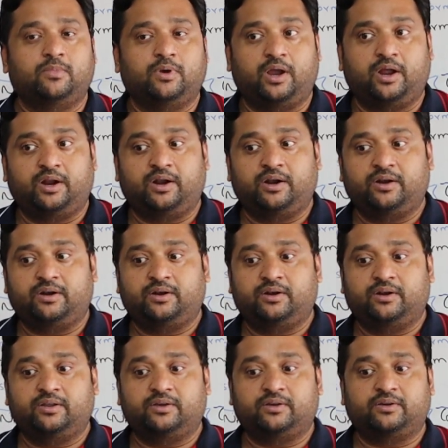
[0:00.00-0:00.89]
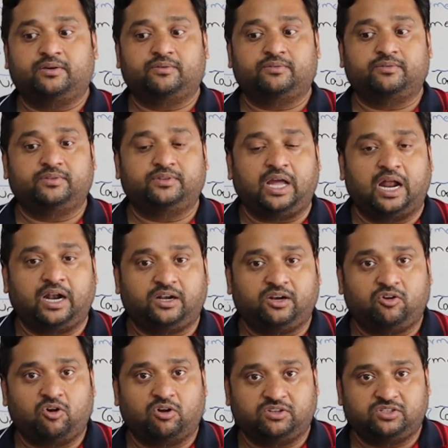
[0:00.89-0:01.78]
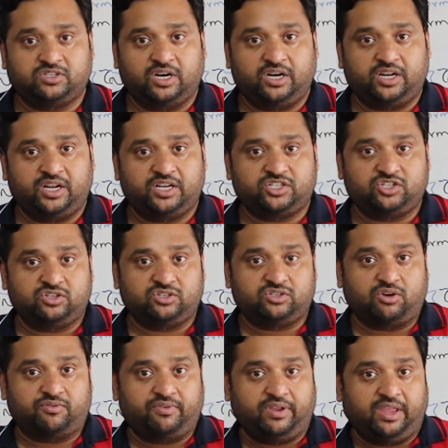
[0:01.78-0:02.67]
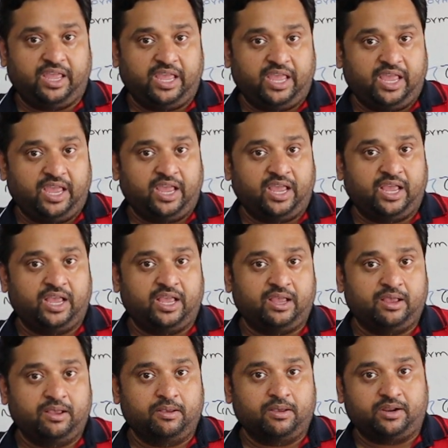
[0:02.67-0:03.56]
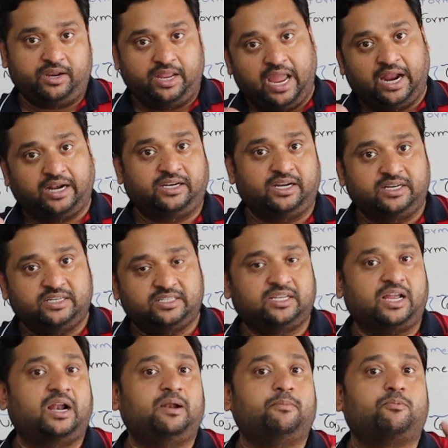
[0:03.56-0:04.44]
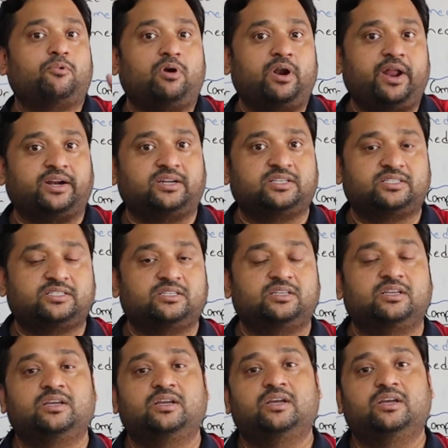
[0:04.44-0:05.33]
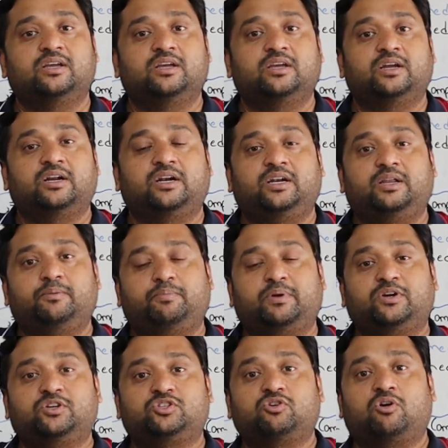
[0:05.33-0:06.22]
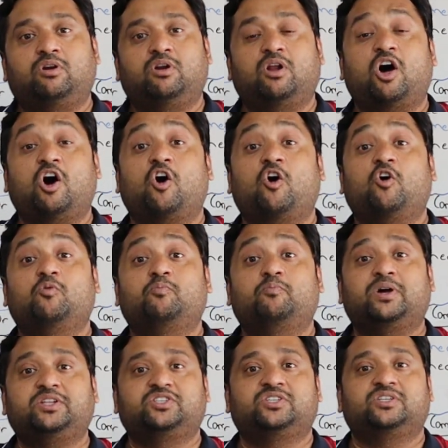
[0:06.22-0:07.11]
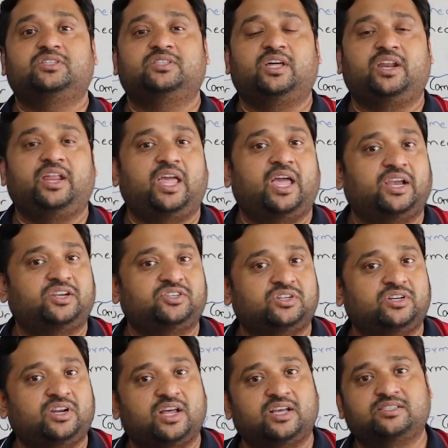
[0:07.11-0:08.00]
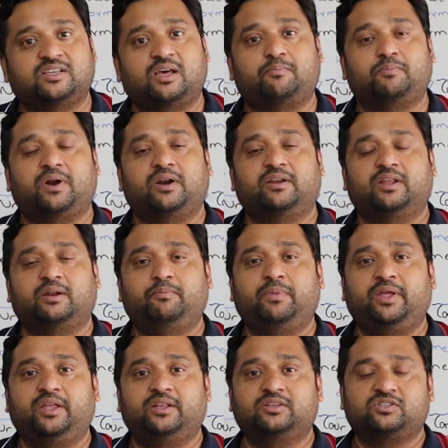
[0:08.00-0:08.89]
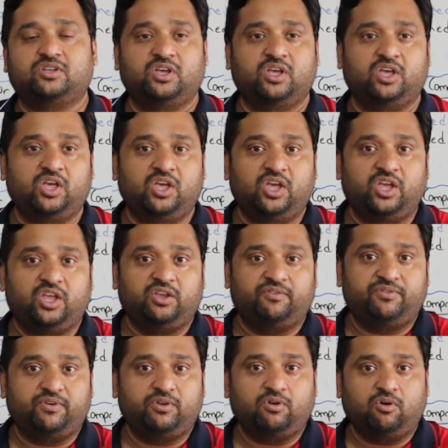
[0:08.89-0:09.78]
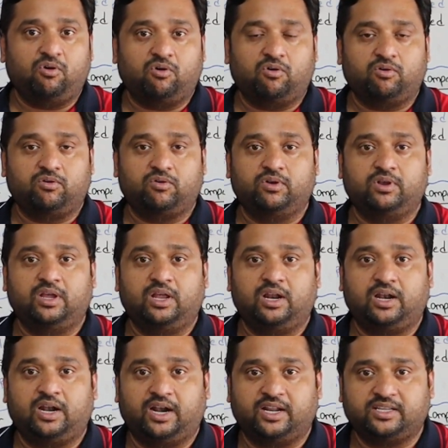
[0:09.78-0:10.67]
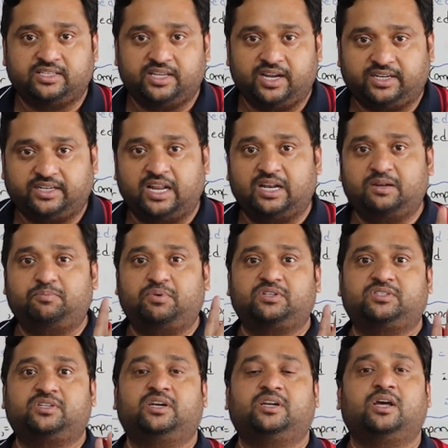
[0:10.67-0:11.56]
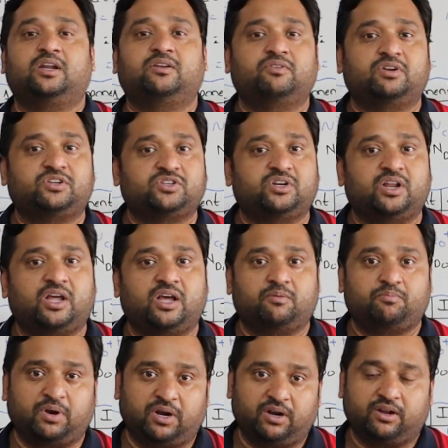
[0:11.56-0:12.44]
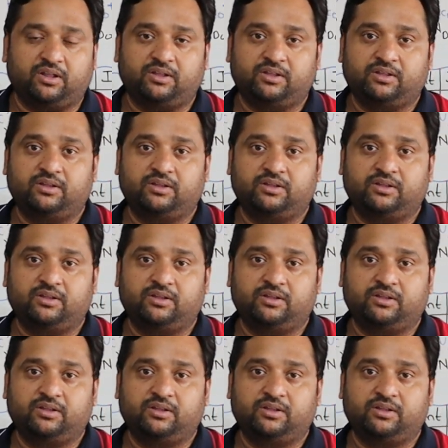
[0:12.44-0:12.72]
And that concentrations of A reactants and products depends on how much the reaction has happened. That means, if you know, let us say 10% conversion happened,